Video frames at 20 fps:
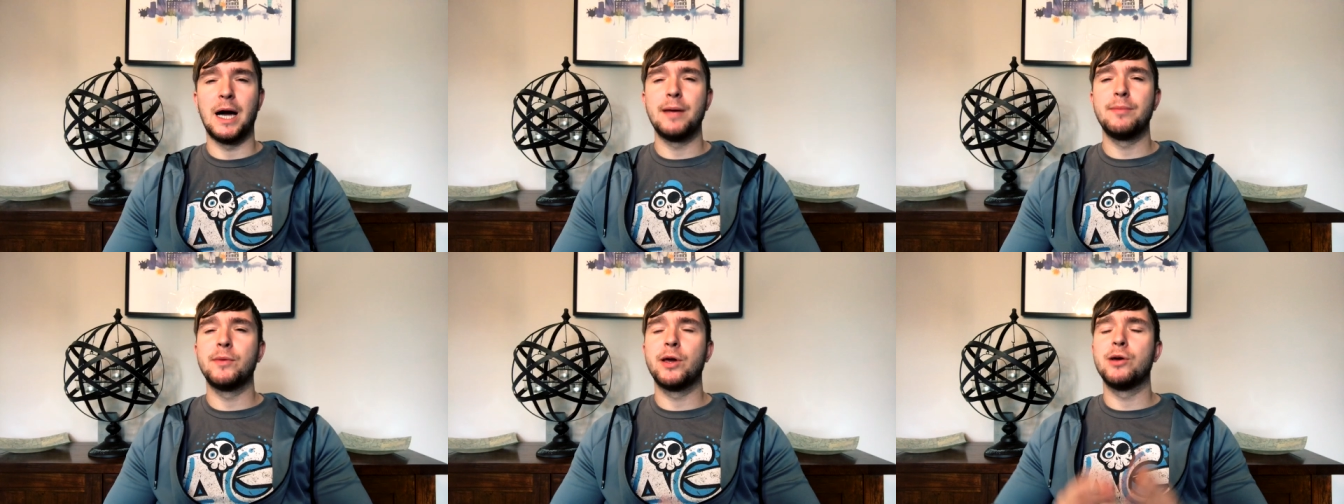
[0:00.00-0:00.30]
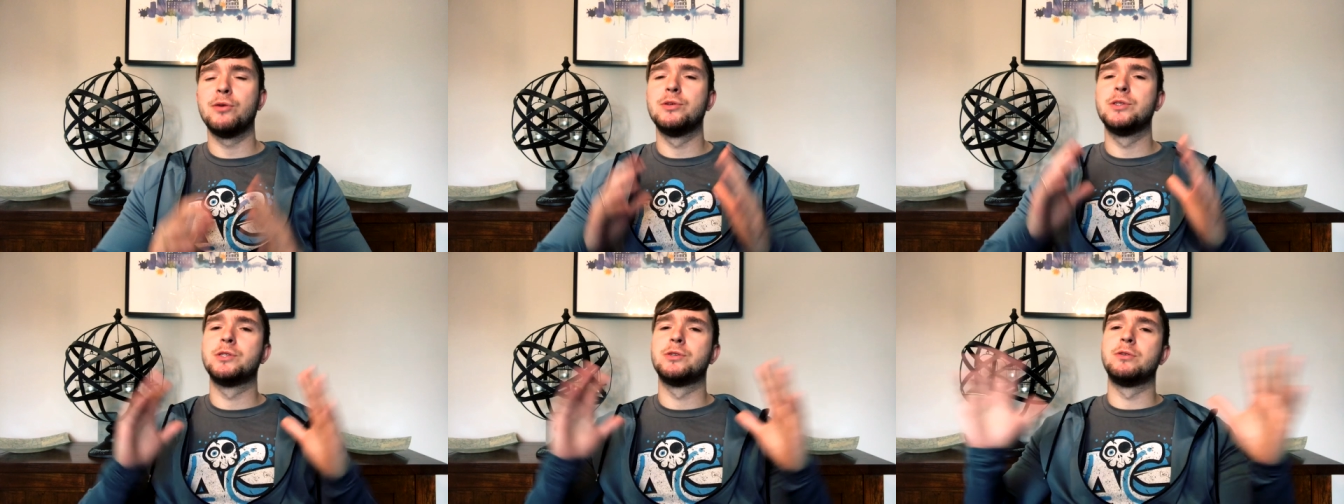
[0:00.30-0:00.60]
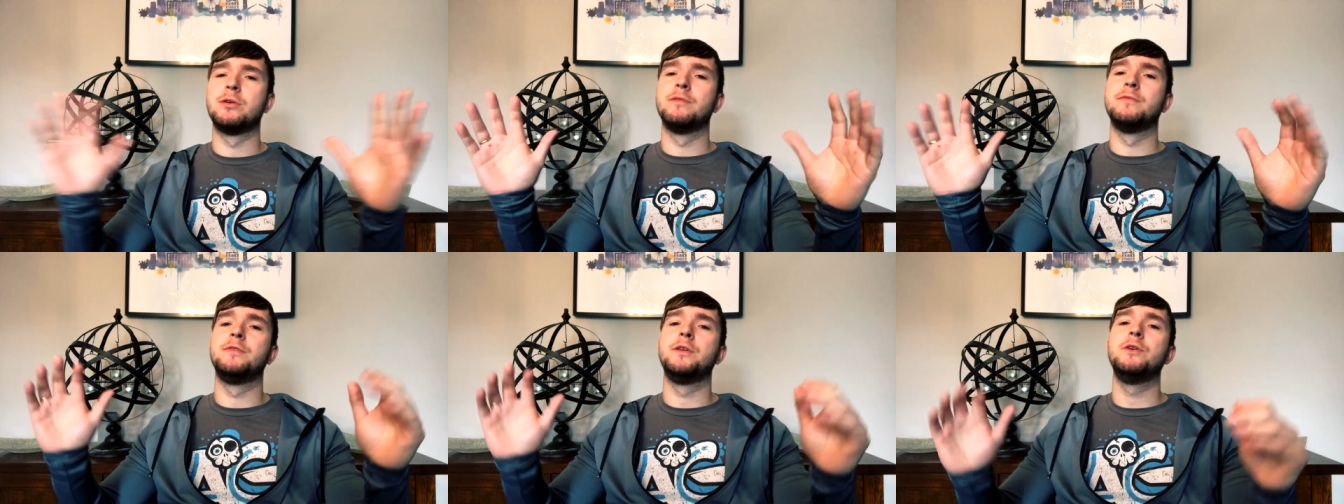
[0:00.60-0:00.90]
I'm going to
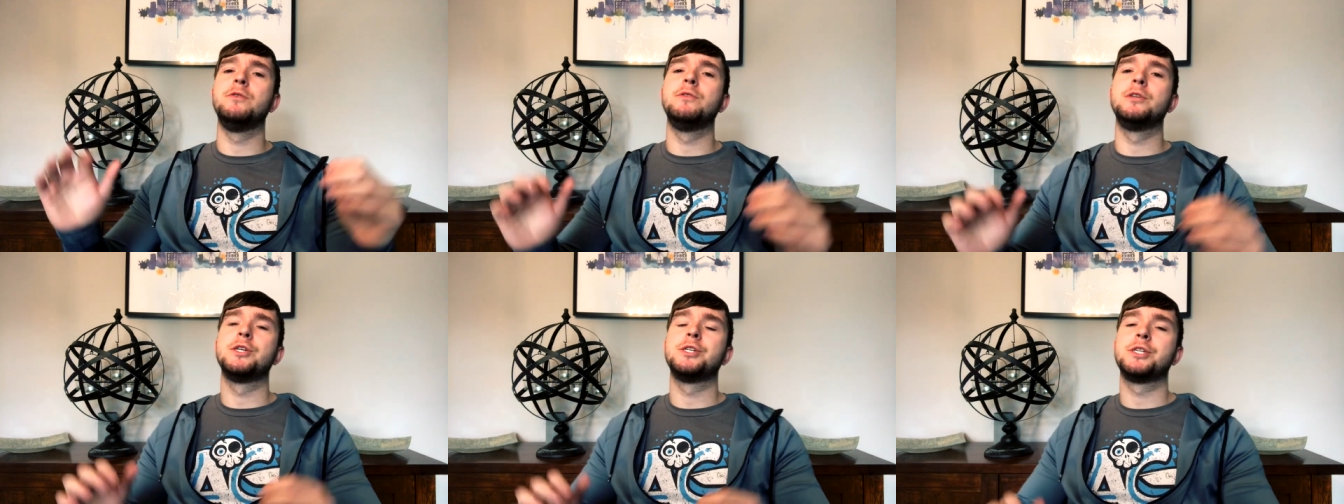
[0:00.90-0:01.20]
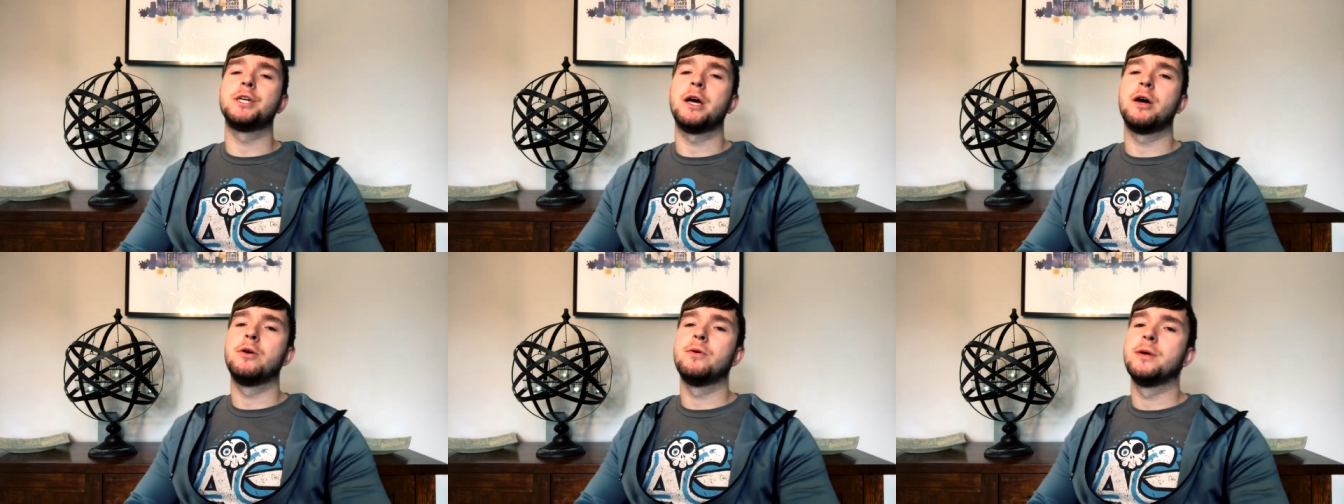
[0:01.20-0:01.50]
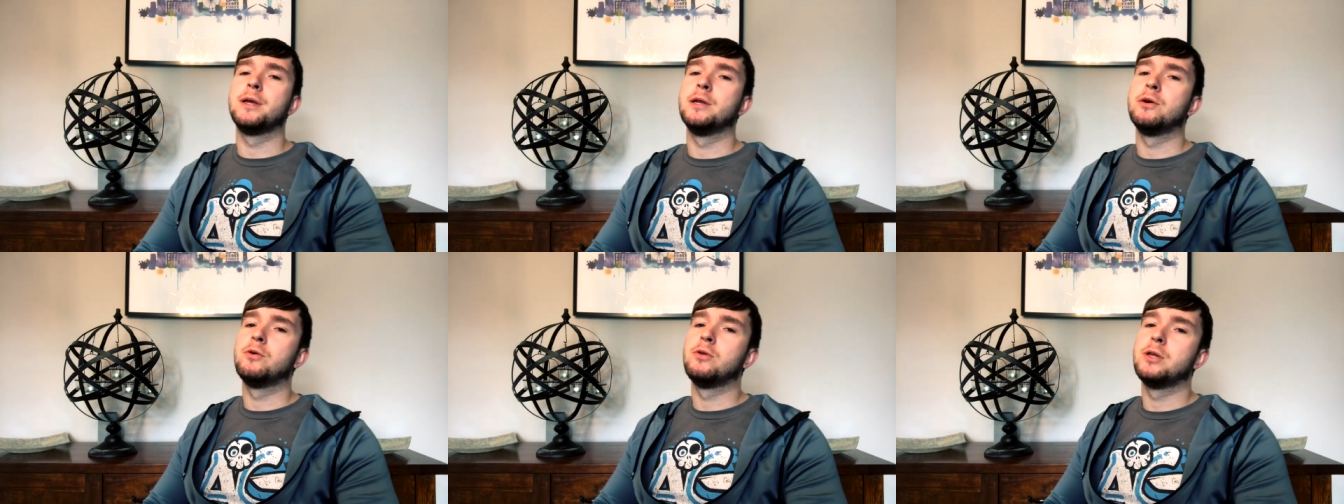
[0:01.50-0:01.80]
review the show
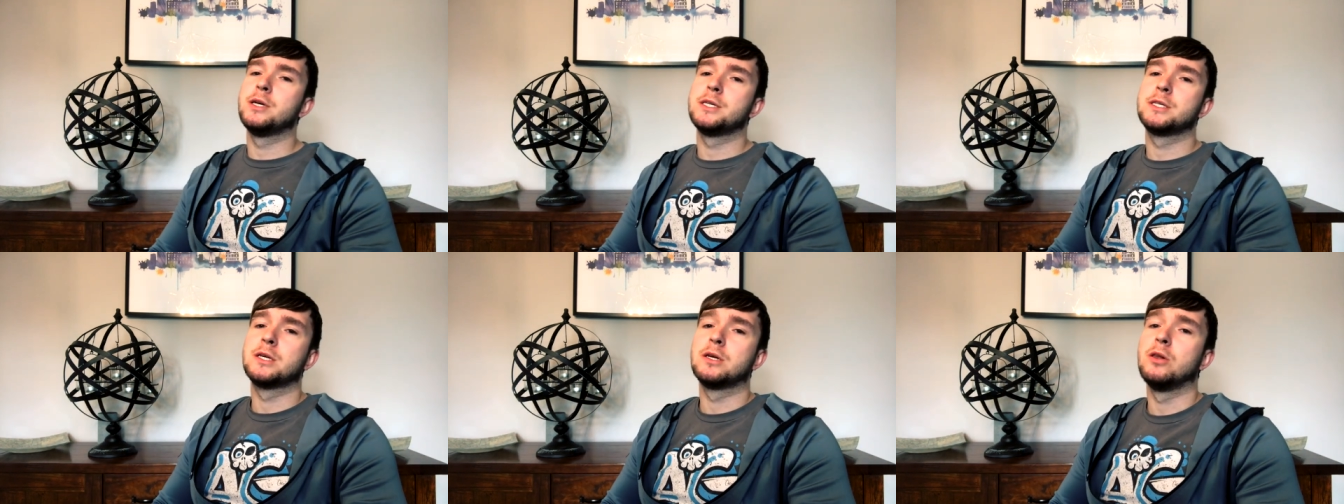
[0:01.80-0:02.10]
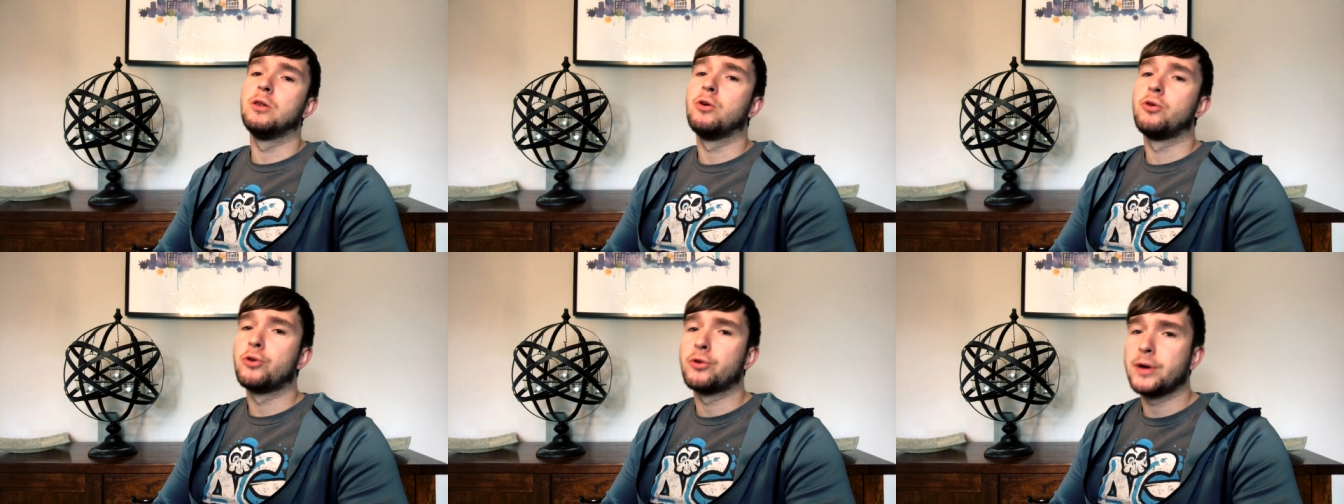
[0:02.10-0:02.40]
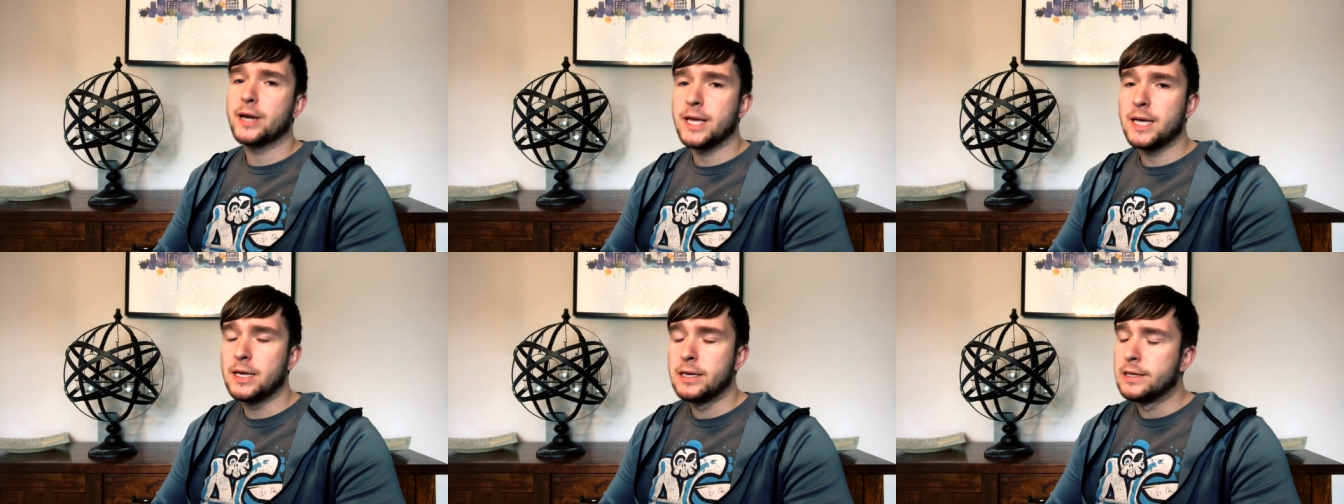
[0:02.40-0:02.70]
in all its
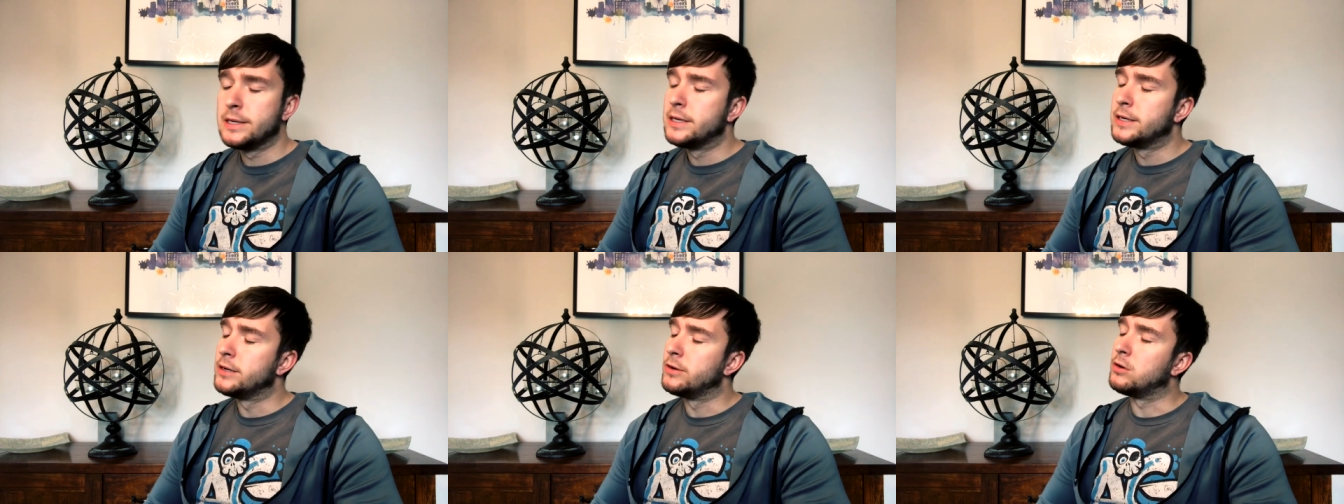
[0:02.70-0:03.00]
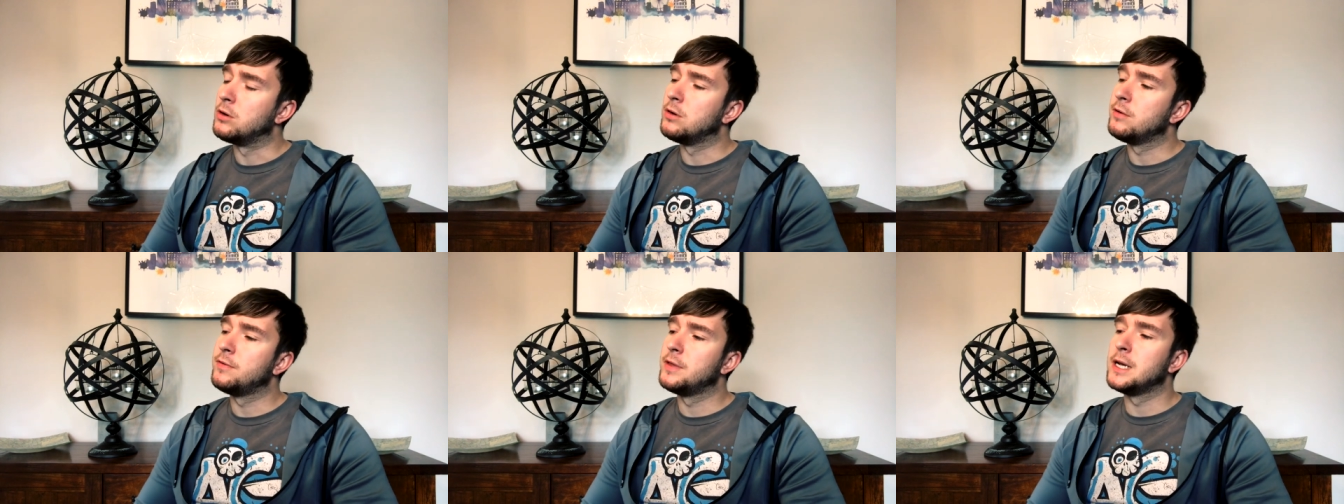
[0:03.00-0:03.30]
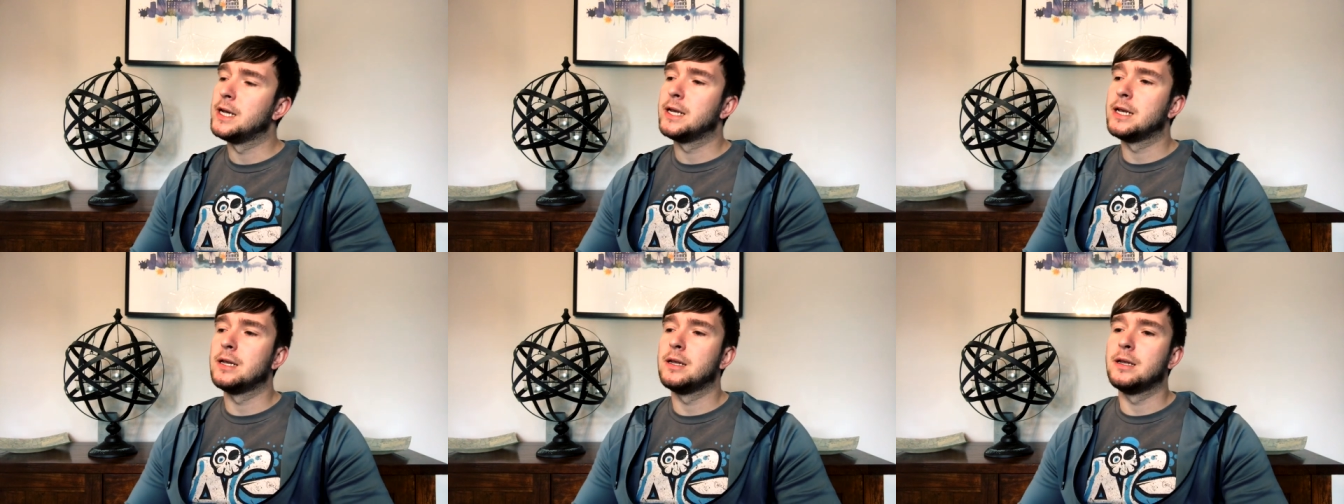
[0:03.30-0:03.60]
glory, all of the
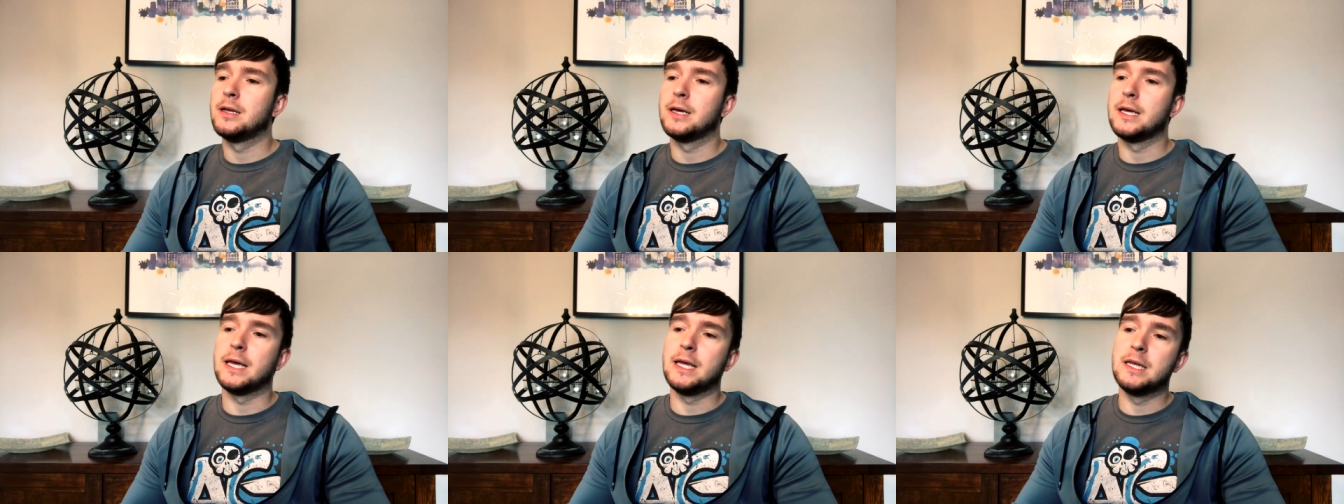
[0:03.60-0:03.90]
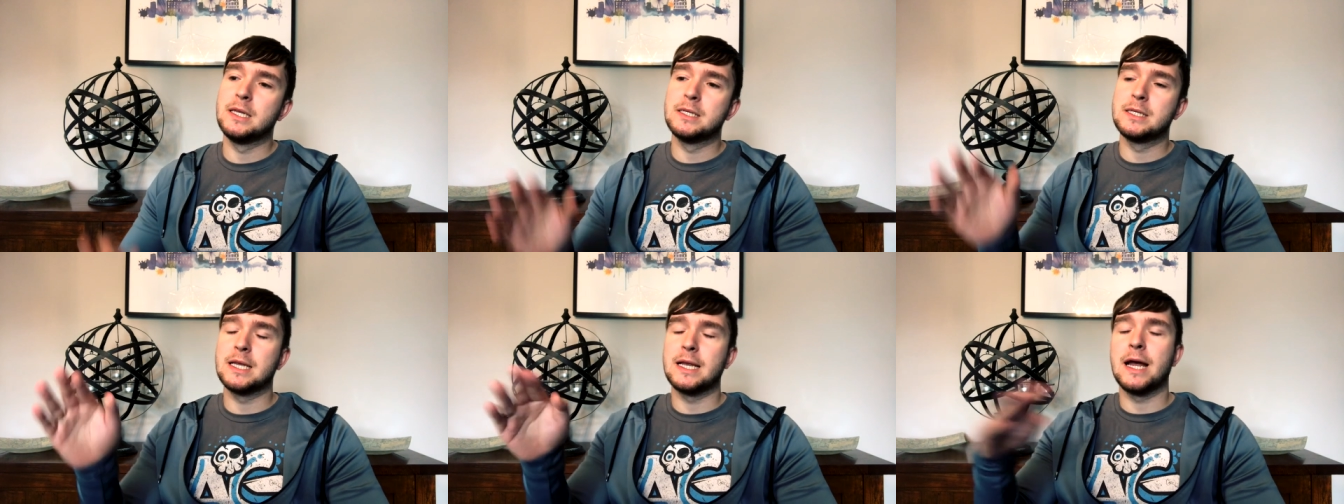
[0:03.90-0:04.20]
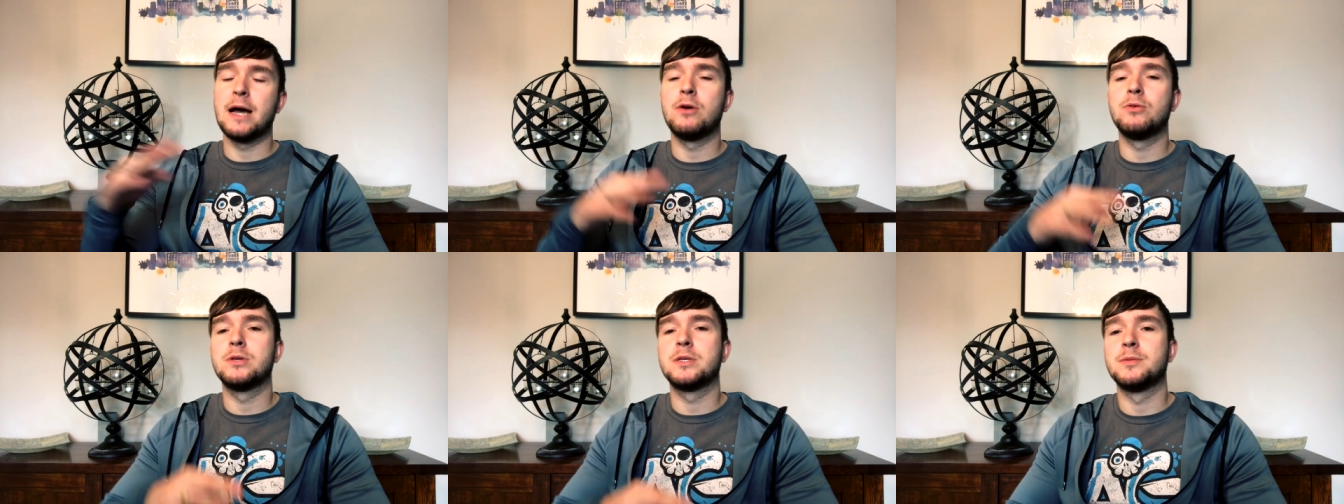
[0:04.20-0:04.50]
little ins and
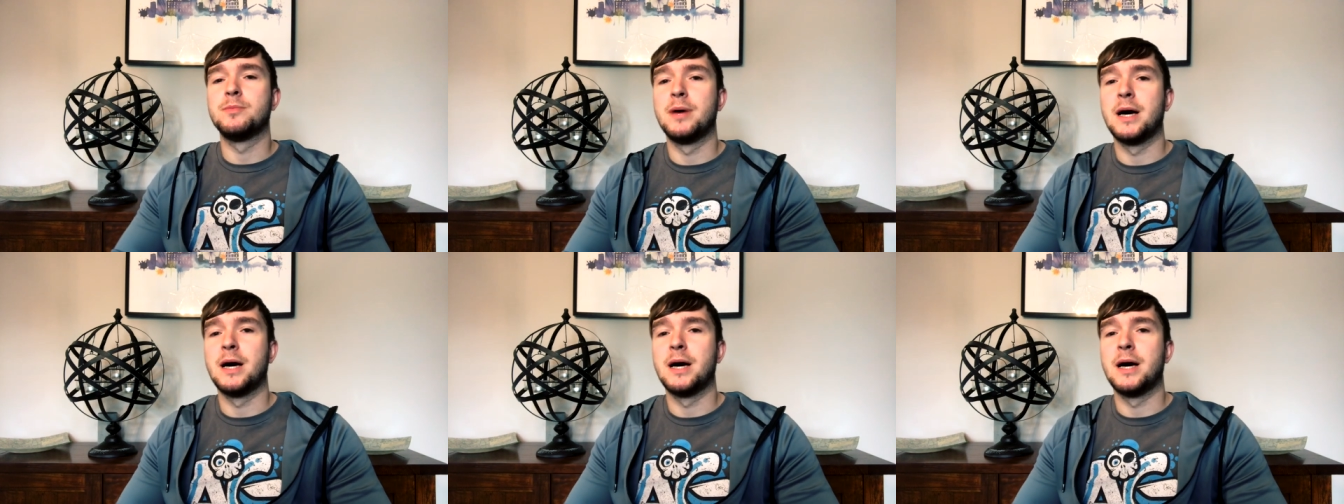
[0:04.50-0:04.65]
outs,